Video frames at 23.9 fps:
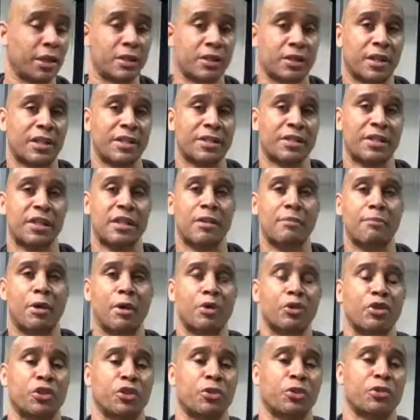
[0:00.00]
So that's the
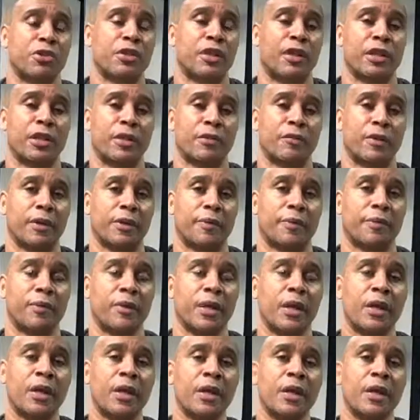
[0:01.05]
emotional side of it.